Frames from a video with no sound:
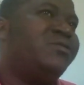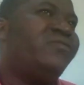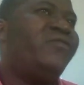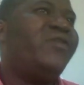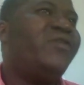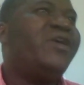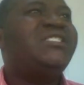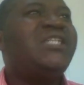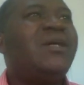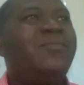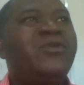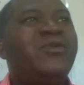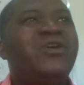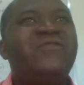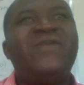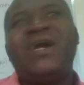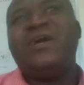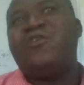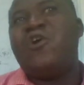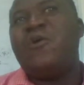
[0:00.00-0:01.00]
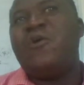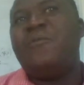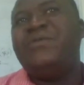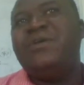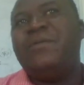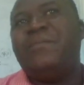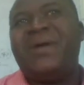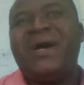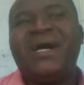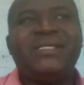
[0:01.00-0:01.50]
For example, if I
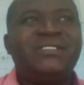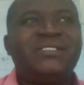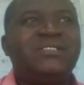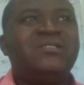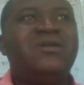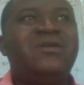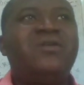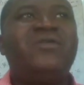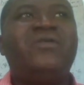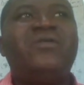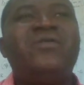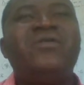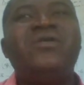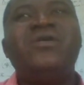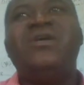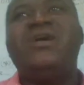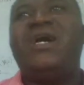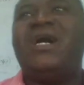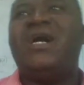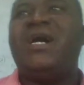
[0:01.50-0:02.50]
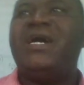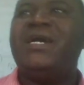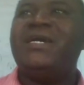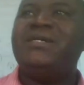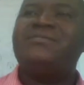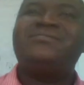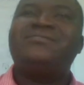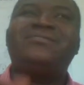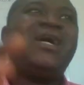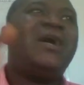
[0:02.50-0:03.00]
copy a part or
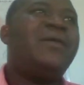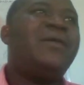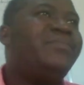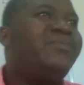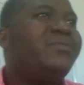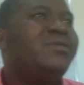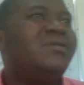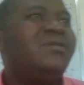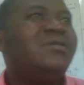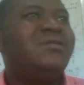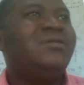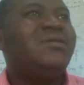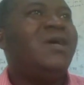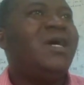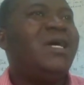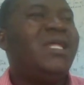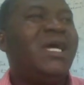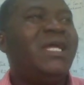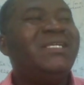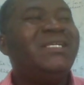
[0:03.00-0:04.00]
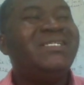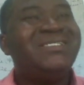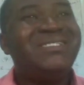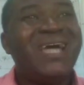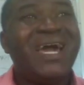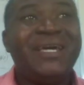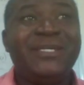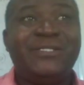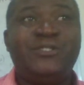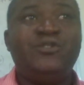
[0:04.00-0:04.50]
I tap and I didn't
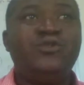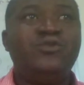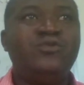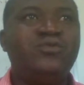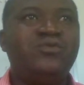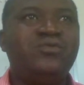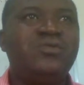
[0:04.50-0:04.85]
cite you,